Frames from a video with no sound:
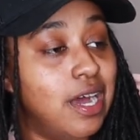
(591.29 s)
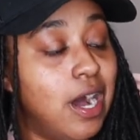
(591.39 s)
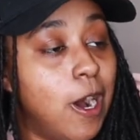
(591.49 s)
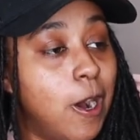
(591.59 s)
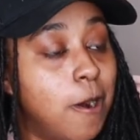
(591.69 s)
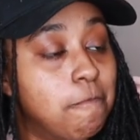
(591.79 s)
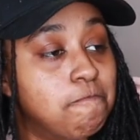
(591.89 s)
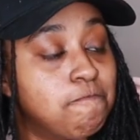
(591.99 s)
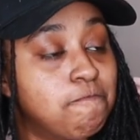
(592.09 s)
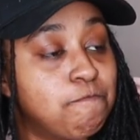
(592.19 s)

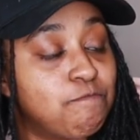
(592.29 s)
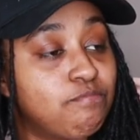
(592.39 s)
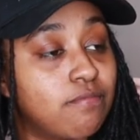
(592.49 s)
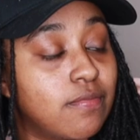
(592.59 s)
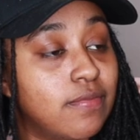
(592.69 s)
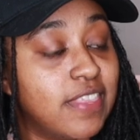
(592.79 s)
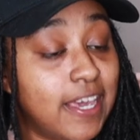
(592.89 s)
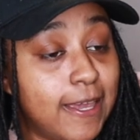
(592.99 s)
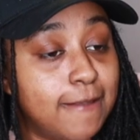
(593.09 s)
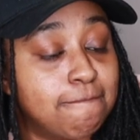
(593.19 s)
Um,
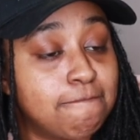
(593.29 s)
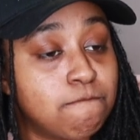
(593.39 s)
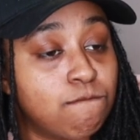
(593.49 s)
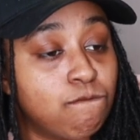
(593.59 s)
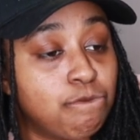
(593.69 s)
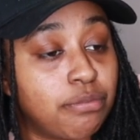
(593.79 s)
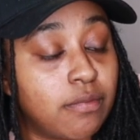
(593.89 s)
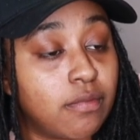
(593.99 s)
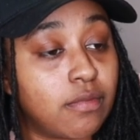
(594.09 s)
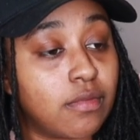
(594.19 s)
then
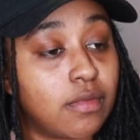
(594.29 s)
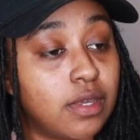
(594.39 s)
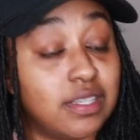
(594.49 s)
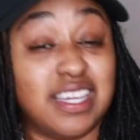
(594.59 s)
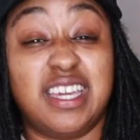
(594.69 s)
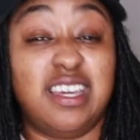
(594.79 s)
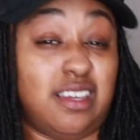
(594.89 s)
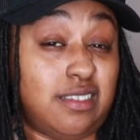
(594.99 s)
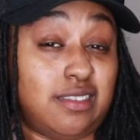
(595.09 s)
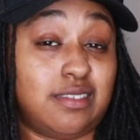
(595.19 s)
the
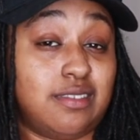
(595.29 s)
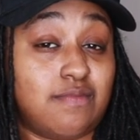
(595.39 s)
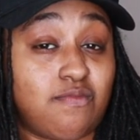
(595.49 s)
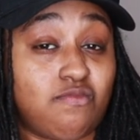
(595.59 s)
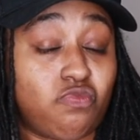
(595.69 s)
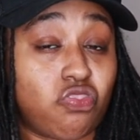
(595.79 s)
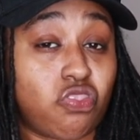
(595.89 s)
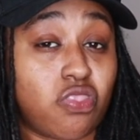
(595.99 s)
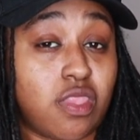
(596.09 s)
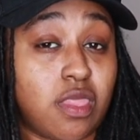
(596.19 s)
kids.
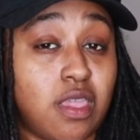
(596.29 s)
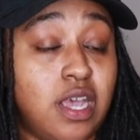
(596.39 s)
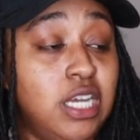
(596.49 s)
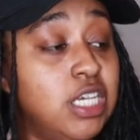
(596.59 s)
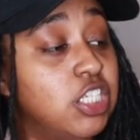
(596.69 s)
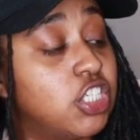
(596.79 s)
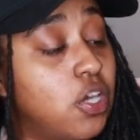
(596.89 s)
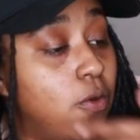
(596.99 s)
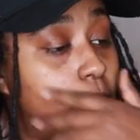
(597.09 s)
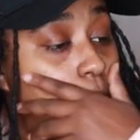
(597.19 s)

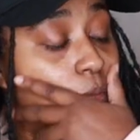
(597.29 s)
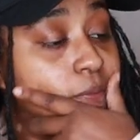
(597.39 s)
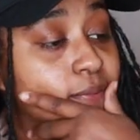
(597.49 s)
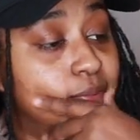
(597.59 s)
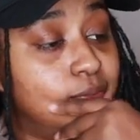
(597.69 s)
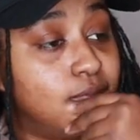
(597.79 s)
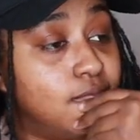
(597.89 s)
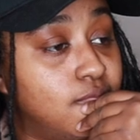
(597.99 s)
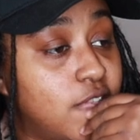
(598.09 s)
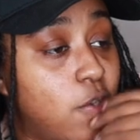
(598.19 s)
So,
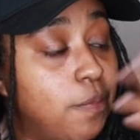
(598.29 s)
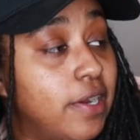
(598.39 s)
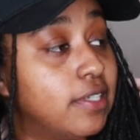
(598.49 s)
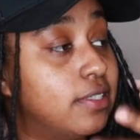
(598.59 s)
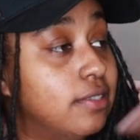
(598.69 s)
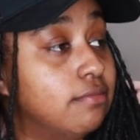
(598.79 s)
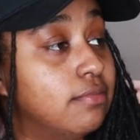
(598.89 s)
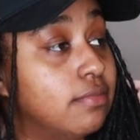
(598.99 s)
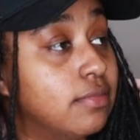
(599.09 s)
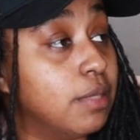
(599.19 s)

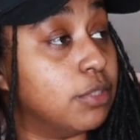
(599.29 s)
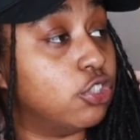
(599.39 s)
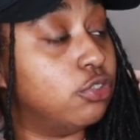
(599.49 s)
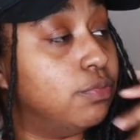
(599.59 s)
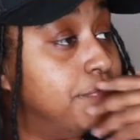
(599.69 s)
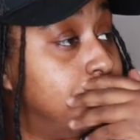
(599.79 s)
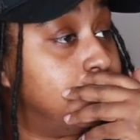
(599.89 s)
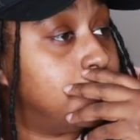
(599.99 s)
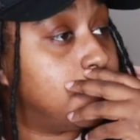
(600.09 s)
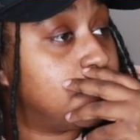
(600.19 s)
co-parenting number two
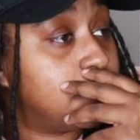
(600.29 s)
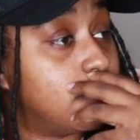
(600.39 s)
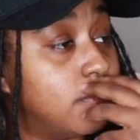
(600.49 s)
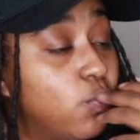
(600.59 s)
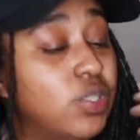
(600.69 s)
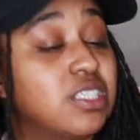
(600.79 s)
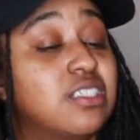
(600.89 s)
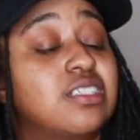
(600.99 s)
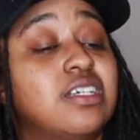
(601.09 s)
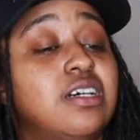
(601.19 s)
with
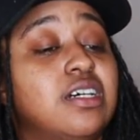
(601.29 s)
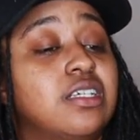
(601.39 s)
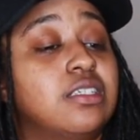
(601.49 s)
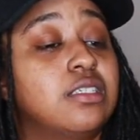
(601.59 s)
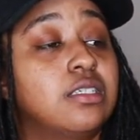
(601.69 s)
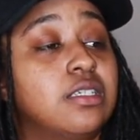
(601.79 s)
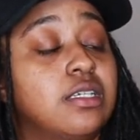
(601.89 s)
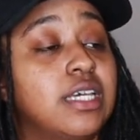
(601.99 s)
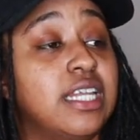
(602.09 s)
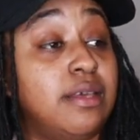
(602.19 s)
studs,
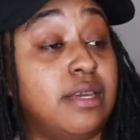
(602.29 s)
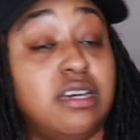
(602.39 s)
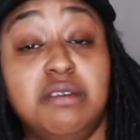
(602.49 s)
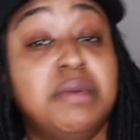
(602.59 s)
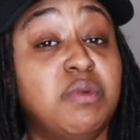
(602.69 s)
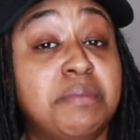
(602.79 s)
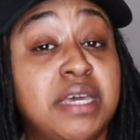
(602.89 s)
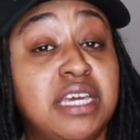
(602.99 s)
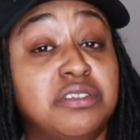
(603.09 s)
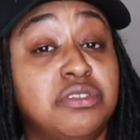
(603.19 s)
and it could be with men